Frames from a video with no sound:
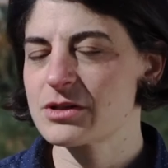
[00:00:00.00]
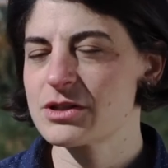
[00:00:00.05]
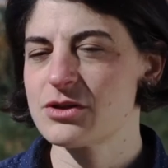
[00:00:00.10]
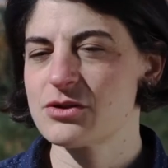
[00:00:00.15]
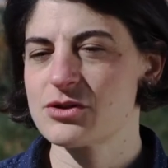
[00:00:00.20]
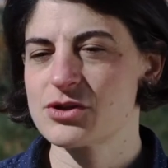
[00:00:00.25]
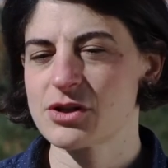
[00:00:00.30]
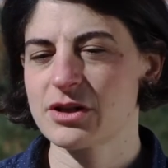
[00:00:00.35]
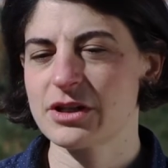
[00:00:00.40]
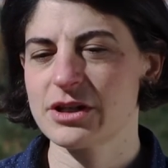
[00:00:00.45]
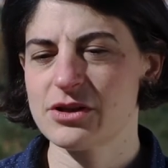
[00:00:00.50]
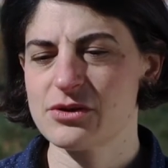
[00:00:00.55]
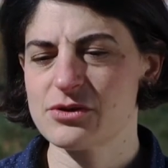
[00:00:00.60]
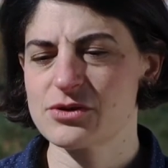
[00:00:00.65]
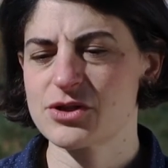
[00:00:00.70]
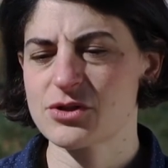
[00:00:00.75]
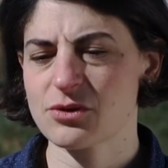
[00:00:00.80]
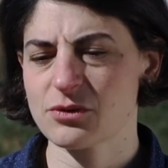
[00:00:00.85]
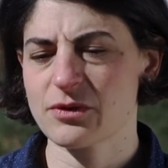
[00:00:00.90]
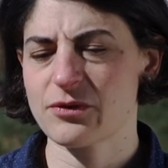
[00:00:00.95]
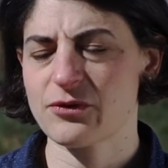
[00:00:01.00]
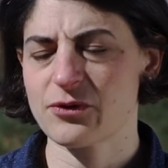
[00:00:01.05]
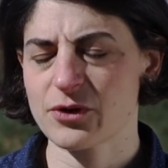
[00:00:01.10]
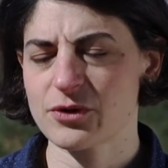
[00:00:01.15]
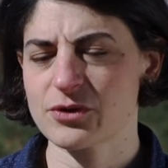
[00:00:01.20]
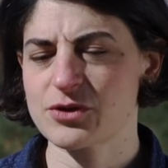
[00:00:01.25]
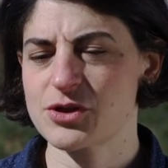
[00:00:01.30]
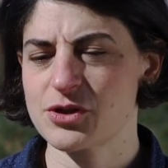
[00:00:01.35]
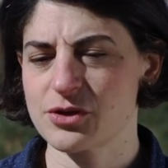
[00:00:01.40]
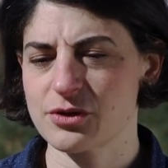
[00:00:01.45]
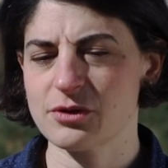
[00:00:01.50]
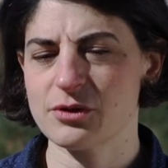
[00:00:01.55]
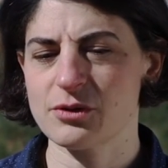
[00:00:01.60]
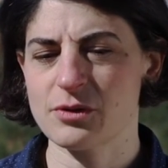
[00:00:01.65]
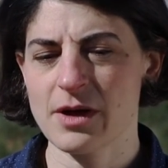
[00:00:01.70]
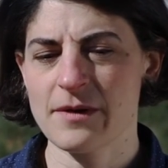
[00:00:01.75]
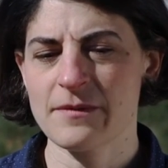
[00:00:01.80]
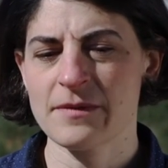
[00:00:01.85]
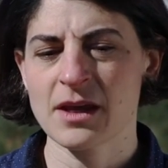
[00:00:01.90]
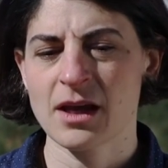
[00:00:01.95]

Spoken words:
is usually used to refer to